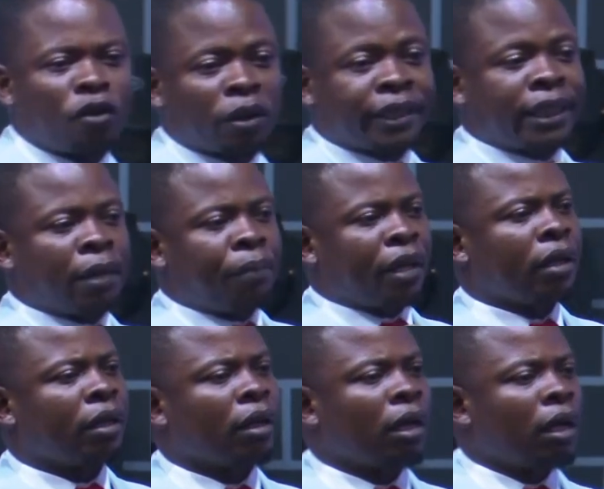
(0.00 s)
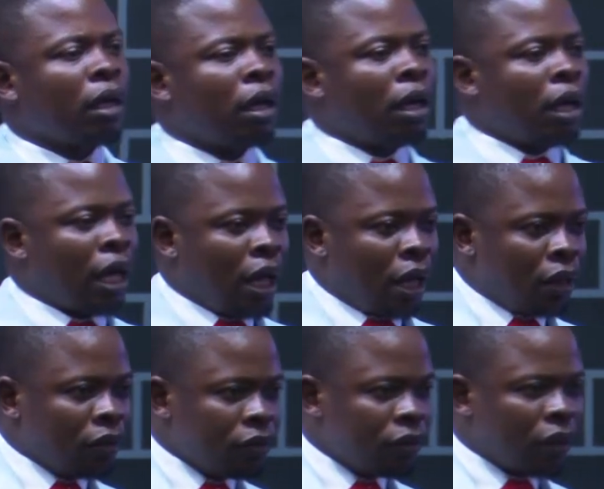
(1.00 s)
of not sleeping
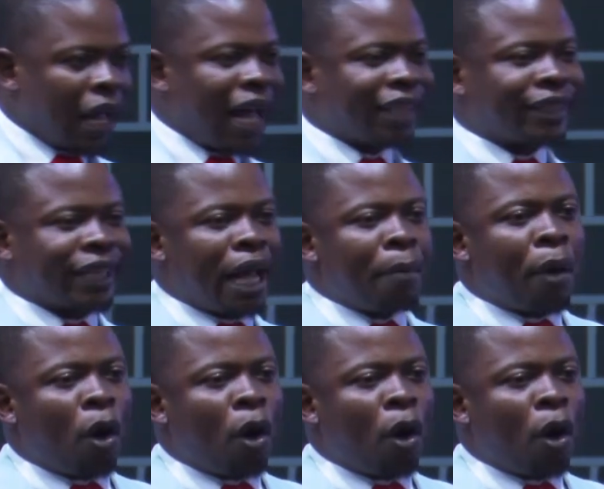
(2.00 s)
as a